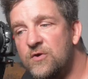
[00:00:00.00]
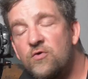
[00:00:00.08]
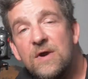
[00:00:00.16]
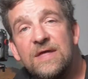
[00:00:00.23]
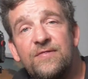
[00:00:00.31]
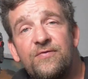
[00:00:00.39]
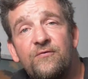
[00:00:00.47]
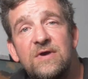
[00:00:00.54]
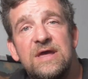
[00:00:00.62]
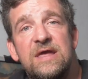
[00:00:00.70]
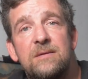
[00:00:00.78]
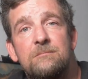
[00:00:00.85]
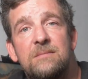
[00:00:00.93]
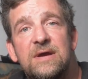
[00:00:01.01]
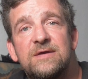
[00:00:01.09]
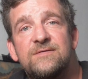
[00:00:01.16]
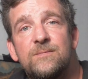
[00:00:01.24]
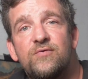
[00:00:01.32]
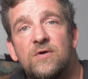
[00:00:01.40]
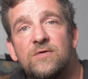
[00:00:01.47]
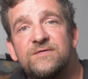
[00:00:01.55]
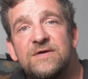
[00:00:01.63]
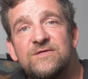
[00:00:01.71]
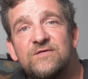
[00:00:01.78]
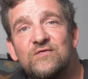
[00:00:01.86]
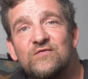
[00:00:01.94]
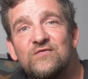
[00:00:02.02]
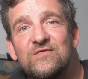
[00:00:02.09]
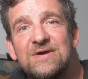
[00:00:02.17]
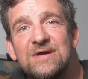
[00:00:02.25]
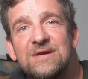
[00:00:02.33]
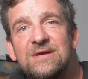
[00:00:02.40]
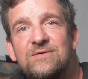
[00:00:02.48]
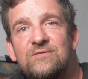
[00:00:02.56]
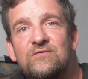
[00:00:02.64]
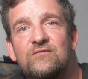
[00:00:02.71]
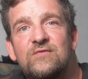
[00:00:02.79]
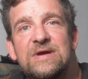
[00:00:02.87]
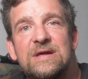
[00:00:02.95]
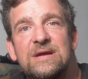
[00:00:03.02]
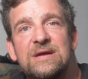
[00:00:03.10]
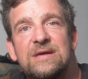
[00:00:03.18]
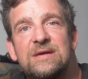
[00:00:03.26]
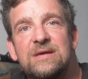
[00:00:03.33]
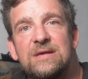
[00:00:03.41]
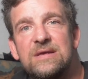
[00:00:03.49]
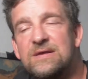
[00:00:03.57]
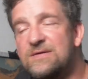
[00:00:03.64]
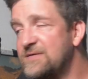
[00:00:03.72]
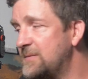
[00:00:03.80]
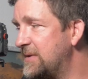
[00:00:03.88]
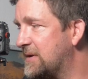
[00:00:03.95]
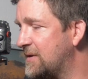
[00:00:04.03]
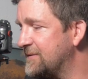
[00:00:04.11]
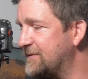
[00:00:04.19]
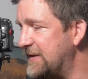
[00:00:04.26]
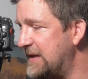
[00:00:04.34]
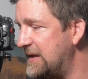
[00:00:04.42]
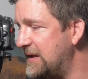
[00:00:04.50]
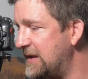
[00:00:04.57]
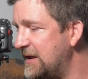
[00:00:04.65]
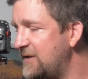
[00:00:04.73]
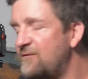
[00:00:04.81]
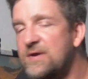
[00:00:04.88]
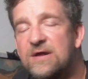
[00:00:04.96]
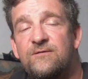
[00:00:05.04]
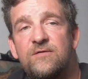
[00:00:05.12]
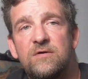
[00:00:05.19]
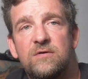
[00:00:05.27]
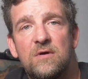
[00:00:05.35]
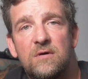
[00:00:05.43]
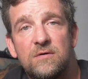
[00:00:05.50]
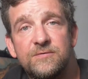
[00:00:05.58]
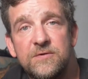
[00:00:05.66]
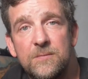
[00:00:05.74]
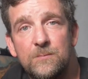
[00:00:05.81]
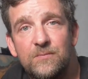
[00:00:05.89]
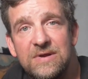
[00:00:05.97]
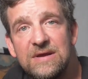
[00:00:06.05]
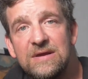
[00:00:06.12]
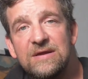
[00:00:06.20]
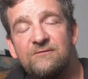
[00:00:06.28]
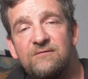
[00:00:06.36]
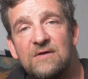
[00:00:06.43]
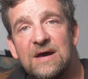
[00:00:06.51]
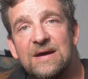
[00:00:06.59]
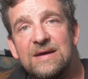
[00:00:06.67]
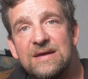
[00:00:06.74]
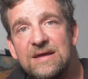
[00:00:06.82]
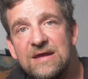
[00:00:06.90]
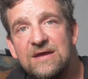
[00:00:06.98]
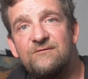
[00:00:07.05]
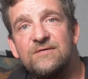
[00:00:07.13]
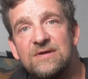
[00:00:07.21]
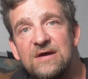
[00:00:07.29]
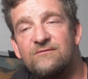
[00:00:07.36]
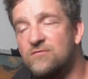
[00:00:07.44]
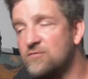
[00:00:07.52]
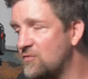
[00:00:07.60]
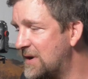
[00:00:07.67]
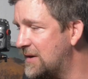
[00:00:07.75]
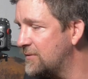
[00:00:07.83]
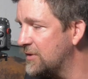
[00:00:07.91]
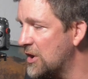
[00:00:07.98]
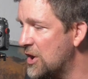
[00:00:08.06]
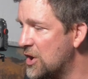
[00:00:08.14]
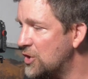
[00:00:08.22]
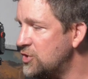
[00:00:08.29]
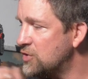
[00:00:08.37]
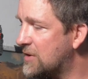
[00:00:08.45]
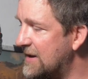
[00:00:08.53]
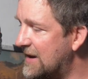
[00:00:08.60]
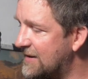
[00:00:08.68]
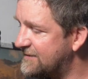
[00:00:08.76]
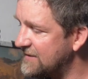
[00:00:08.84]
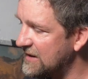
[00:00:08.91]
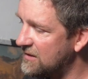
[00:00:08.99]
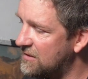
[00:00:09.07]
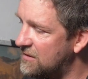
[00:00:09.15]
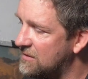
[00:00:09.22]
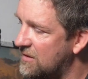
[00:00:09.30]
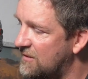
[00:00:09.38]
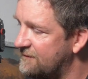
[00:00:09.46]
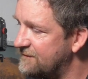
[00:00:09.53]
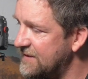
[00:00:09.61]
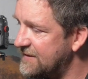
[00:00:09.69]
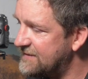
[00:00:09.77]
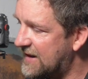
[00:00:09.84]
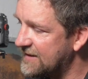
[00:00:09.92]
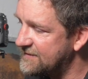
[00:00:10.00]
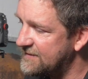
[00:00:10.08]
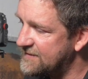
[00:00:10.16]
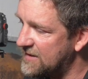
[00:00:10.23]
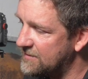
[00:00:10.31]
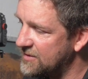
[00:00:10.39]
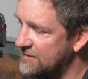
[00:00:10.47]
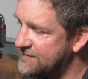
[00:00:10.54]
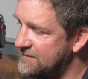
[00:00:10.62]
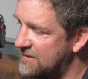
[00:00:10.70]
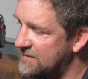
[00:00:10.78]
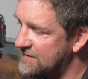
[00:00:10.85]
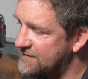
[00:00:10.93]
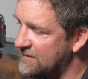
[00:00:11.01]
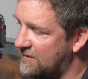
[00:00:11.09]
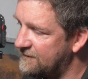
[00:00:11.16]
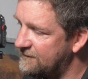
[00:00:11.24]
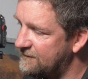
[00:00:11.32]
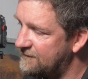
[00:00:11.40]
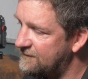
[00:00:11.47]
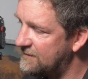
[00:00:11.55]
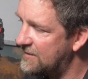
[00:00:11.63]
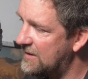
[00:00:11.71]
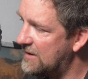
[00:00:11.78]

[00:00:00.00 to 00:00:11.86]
The Crane 3 makes the process really, really easy, because even if you're not on completely flat, even level ground, you can actually lock off these axes. And I'm going to turn this off.